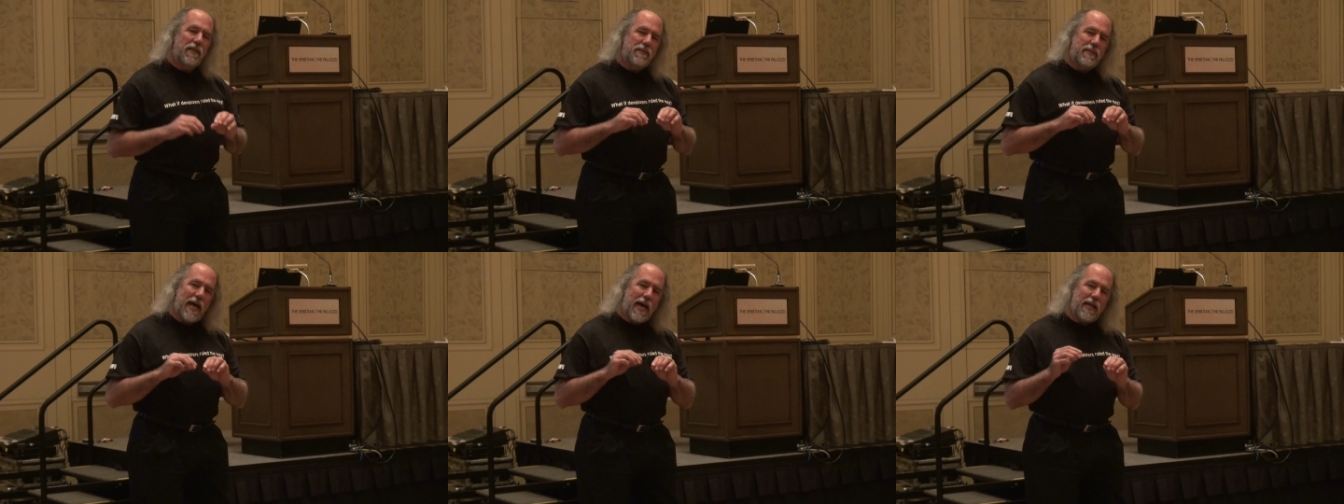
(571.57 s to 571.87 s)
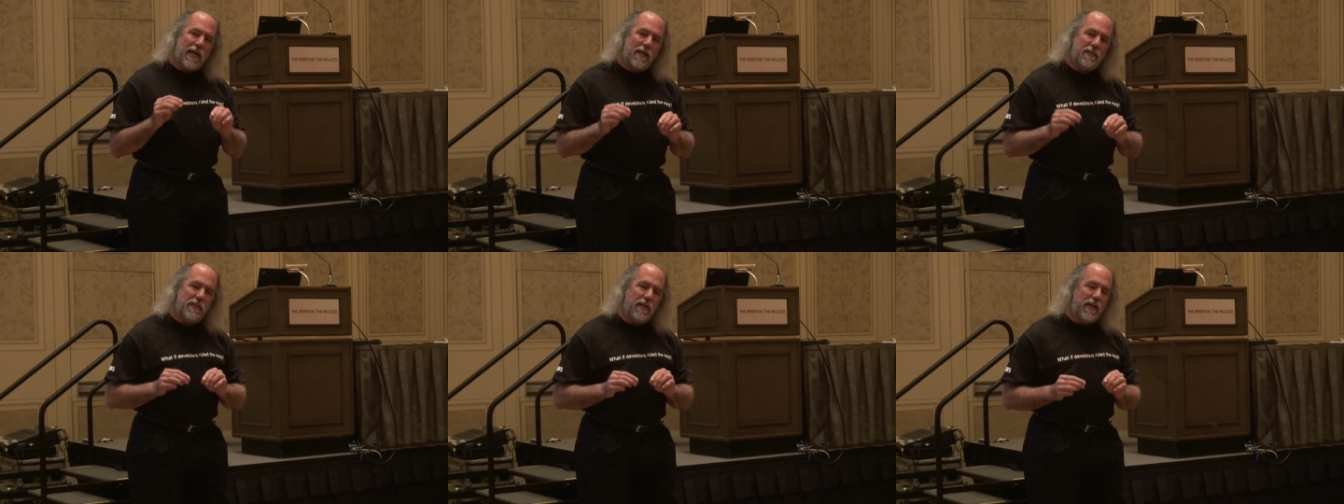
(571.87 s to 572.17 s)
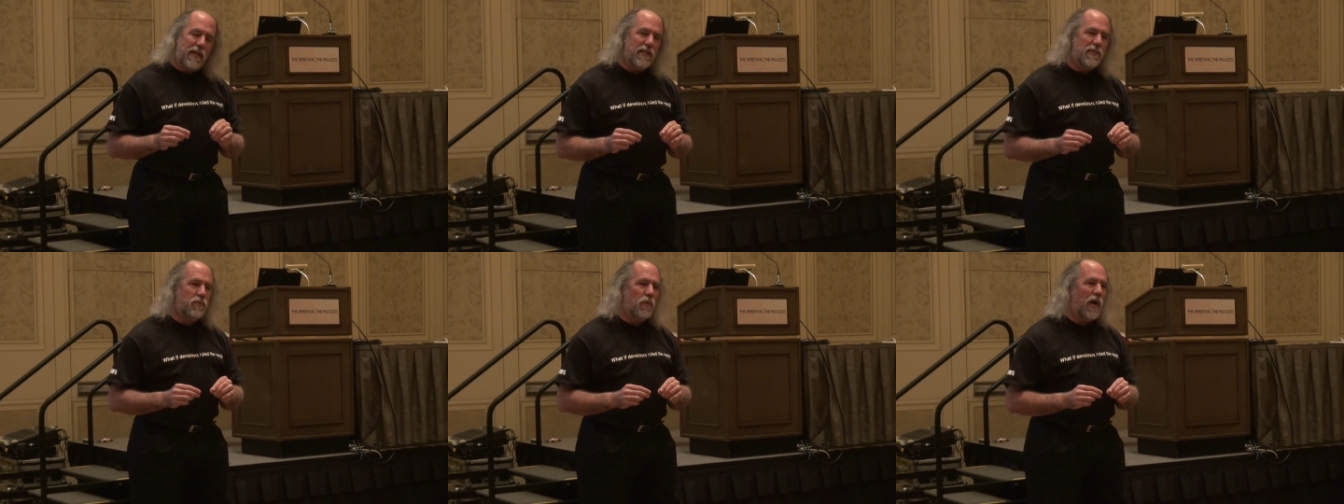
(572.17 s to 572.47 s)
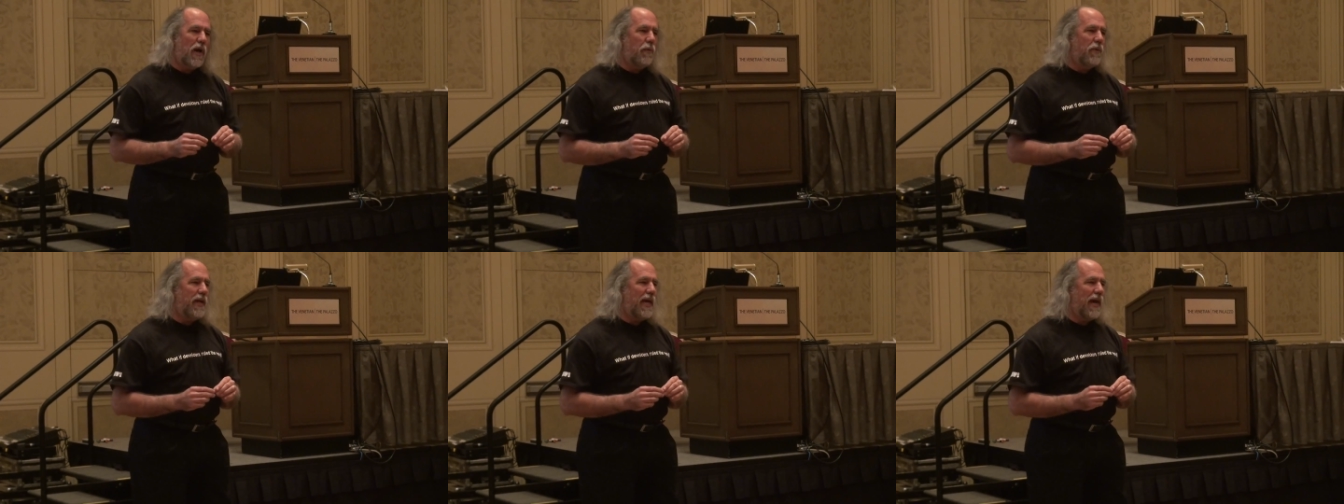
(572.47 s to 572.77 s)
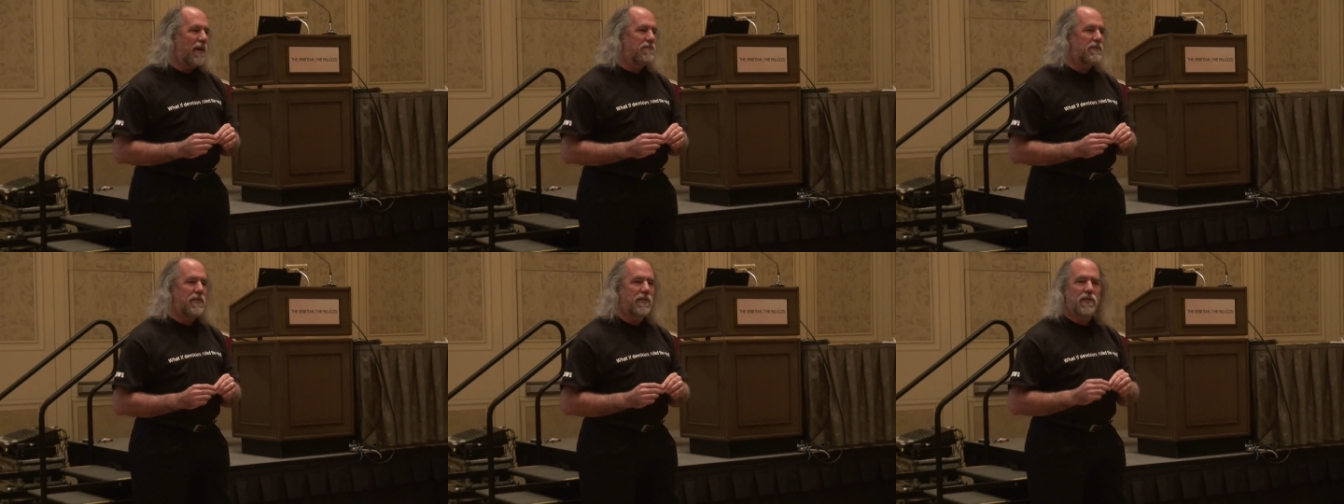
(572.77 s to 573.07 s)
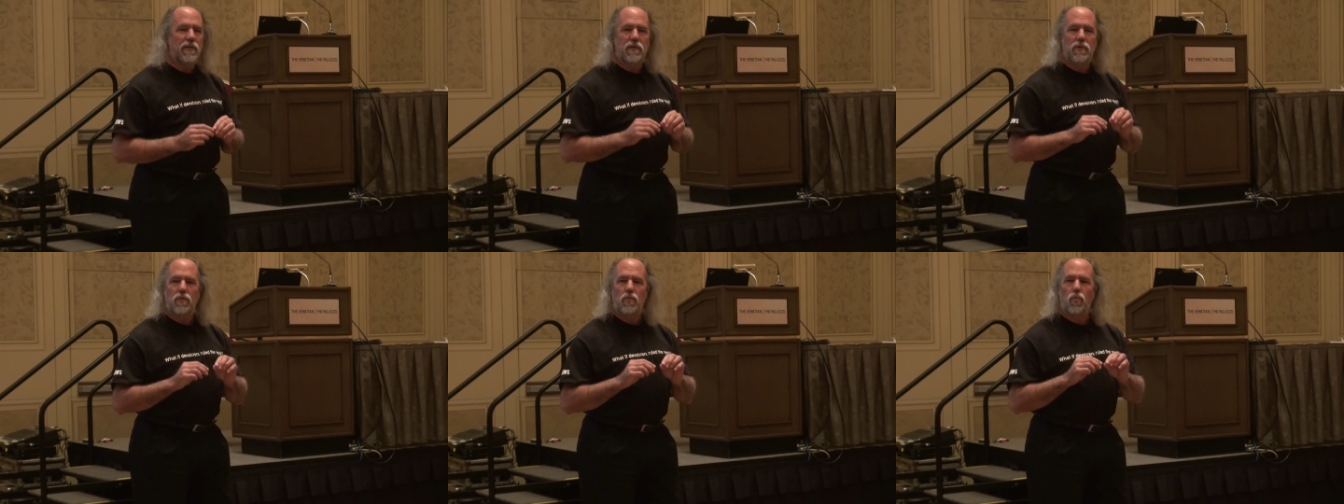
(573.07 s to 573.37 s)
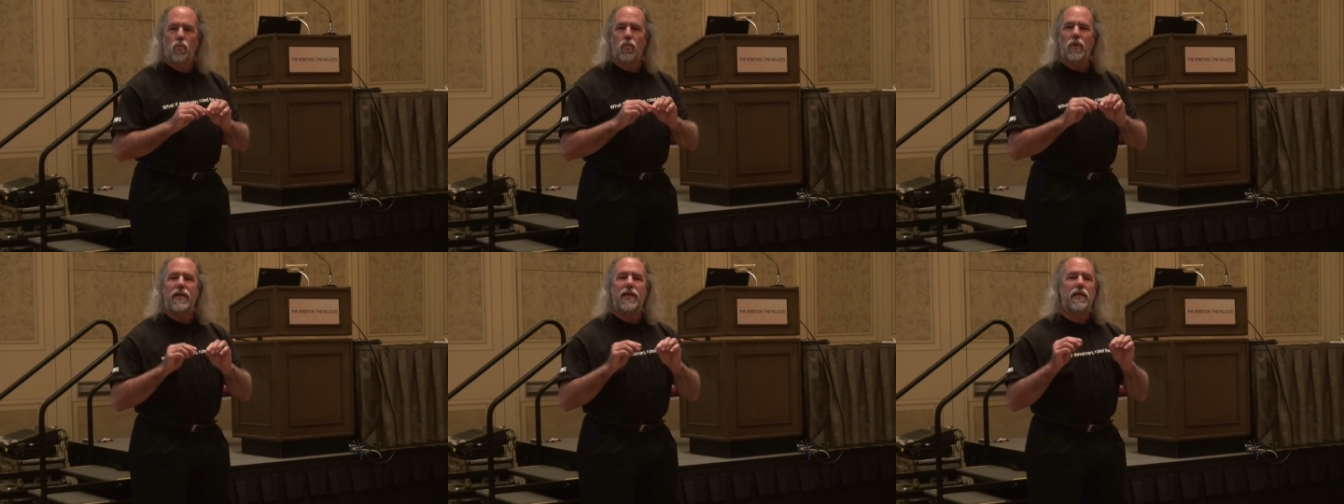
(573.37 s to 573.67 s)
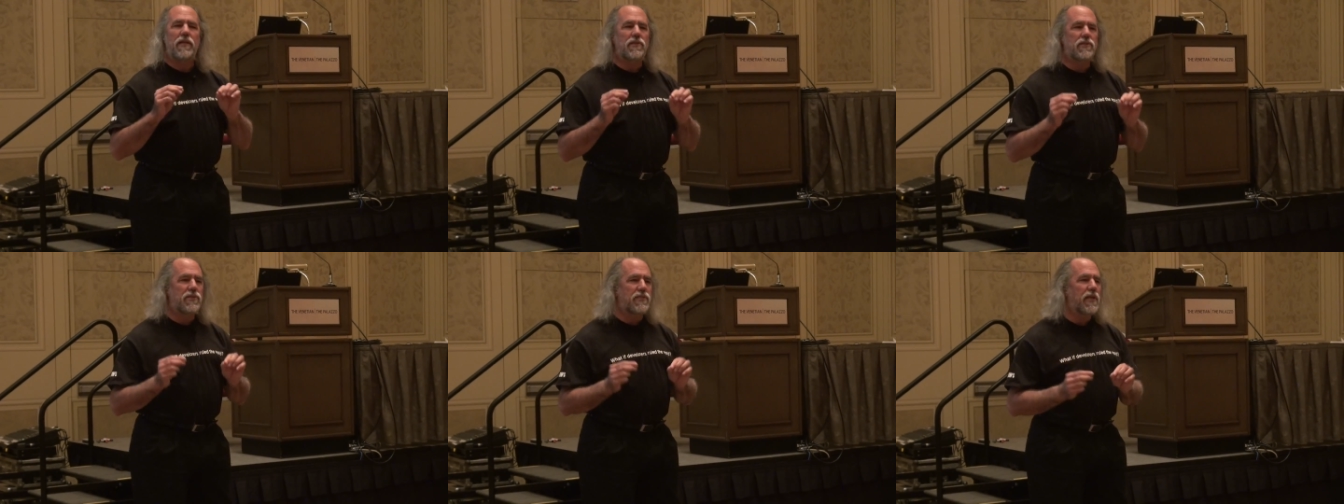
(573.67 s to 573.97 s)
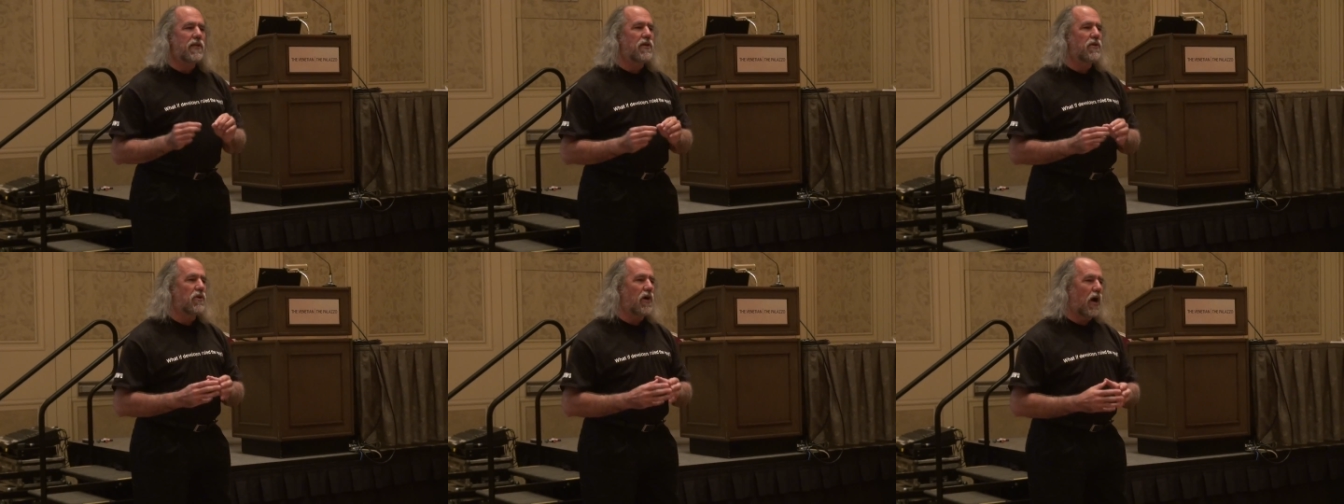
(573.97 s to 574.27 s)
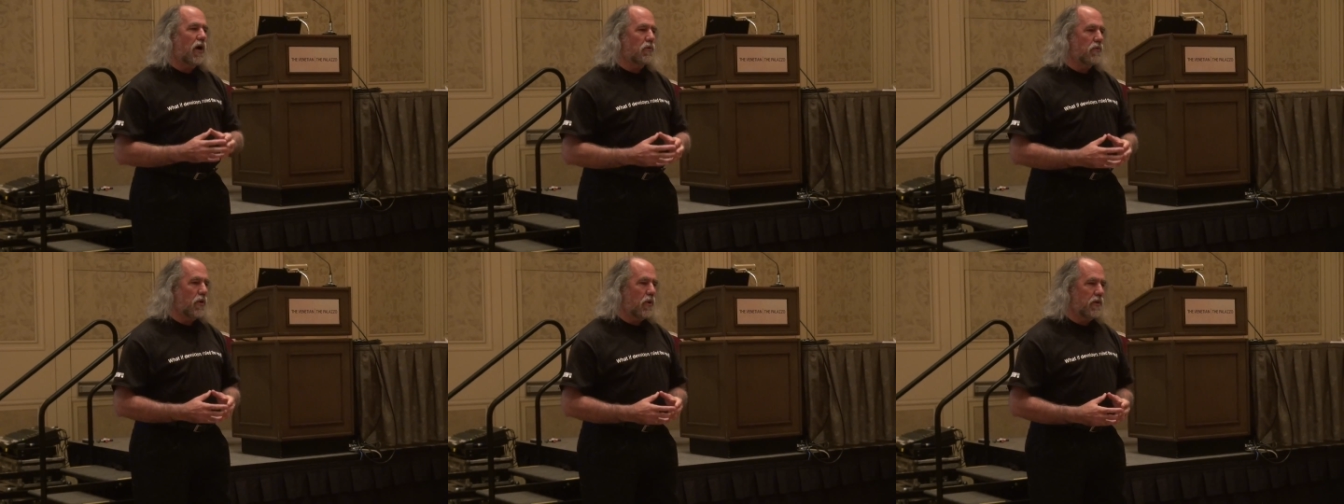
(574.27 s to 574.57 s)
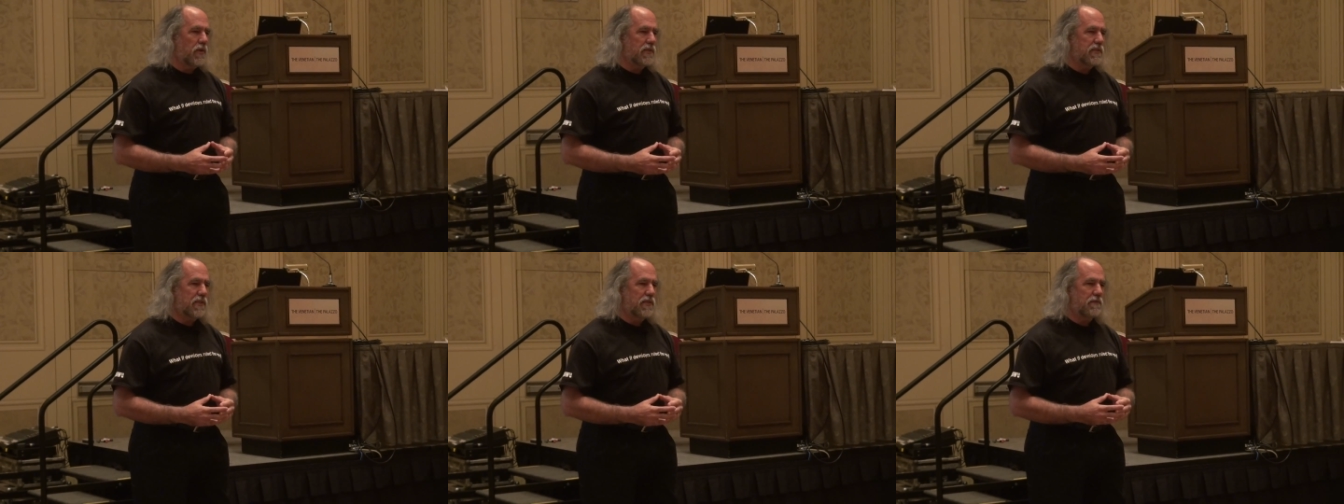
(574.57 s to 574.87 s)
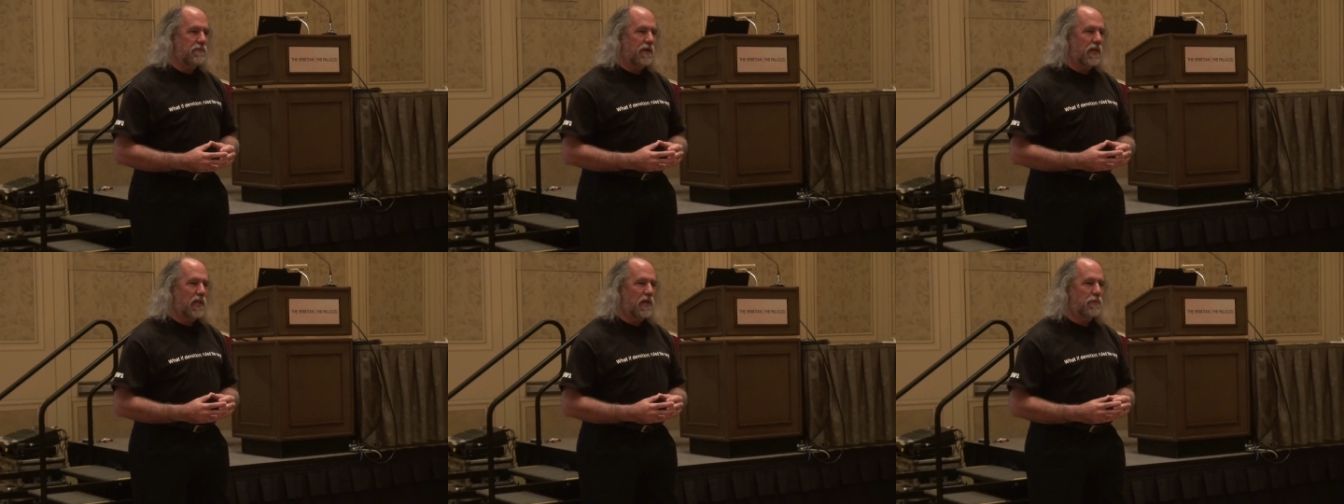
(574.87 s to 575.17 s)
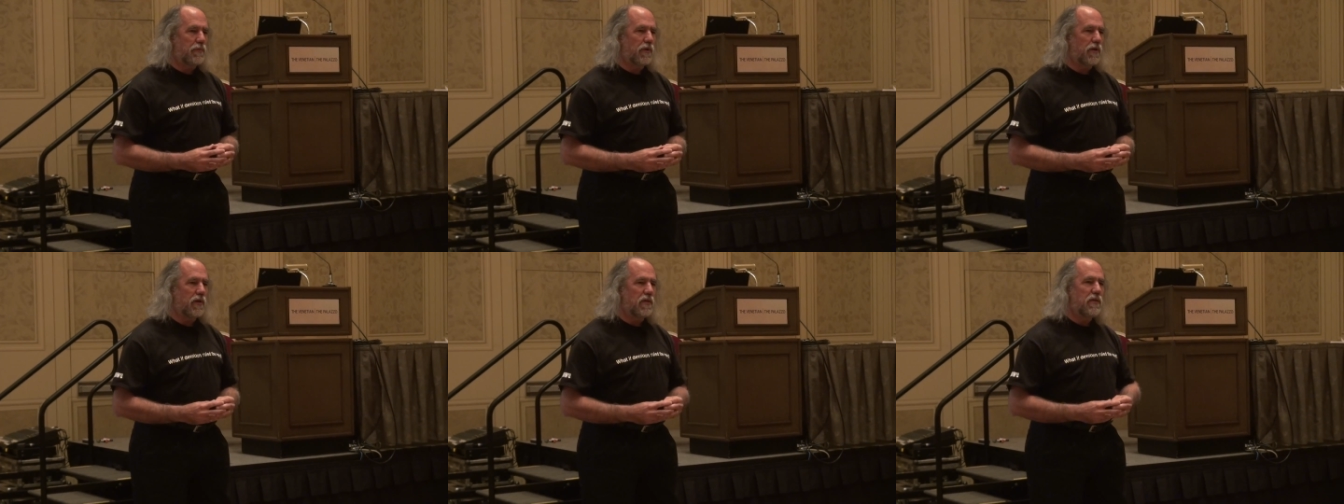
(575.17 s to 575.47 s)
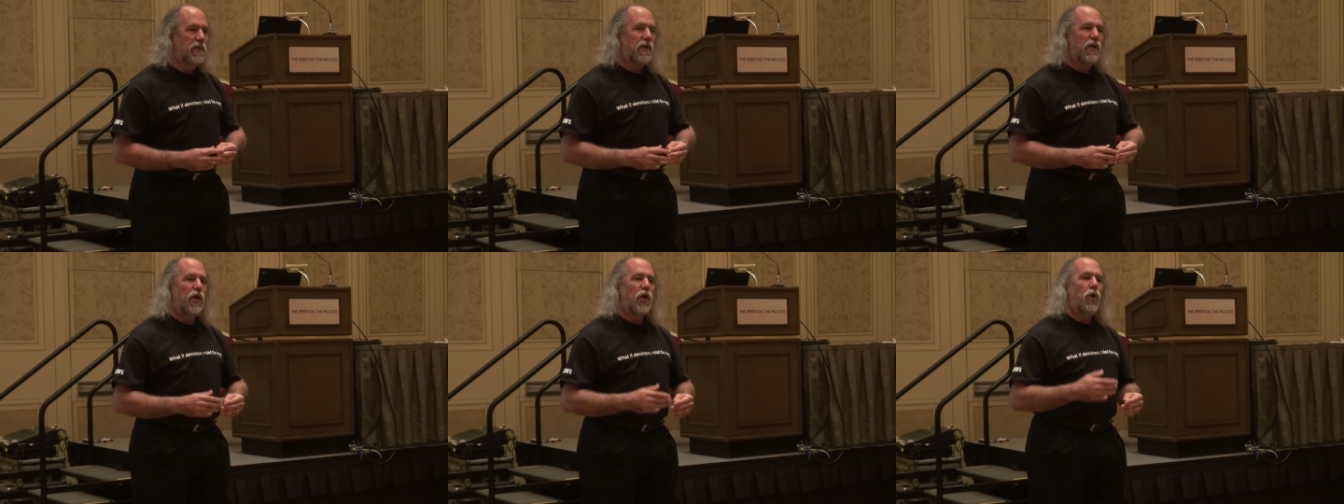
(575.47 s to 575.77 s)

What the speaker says: That, I think, is why we have to reconsider our role as a developer.